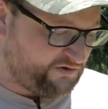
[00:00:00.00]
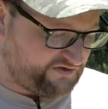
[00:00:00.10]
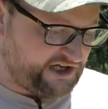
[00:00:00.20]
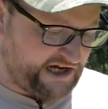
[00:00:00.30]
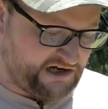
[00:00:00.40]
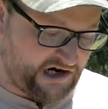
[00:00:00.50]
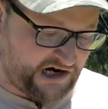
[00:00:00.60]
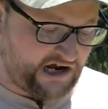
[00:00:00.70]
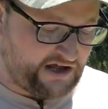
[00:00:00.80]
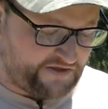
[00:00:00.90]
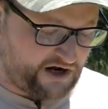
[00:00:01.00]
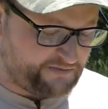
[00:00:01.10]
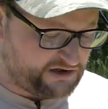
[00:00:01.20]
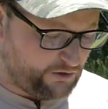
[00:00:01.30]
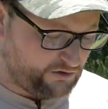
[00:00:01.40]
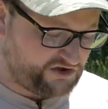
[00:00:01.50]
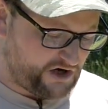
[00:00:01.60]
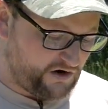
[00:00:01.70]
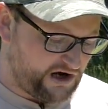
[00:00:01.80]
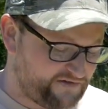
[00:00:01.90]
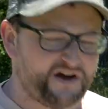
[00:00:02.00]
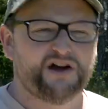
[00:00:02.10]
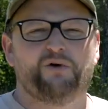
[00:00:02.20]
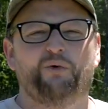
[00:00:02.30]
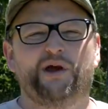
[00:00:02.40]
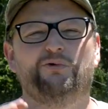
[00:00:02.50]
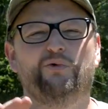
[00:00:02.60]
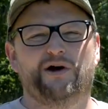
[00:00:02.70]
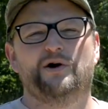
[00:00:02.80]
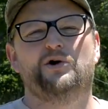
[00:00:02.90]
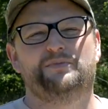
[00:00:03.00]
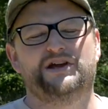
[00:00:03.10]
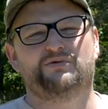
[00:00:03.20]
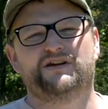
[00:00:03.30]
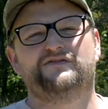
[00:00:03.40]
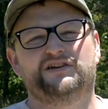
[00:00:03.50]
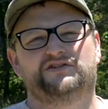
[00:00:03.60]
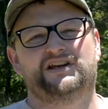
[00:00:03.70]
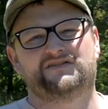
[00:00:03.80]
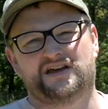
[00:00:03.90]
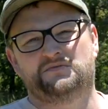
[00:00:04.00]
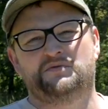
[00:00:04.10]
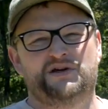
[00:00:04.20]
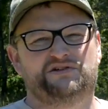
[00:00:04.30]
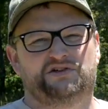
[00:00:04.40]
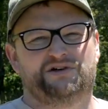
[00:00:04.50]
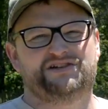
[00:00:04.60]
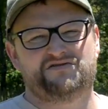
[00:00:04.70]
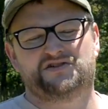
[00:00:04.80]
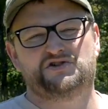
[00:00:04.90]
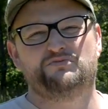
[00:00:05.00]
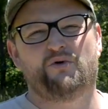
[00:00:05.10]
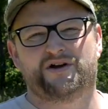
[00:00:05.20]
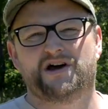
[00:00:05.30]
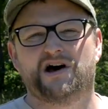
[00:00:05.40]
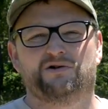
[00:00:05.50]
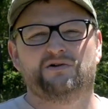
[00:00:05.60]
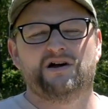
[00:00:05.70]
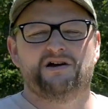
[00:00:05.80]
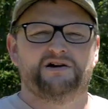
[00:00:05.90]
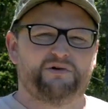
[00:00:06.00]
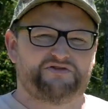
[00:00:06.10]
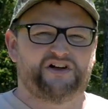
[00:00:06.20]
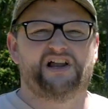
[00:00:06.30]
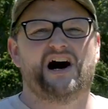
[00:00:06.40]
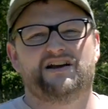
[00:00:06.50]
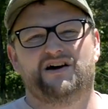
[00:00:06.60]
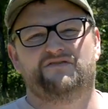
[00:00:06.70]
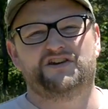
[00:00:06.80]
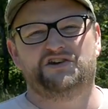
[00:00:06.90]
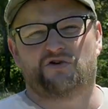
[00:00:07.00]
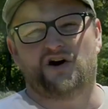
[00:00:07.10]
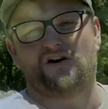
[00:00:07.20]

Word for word: with the can on it. I thought it'd be cool to show off. We will be revisiting the M&P series in the 2.0 with a lot of the newer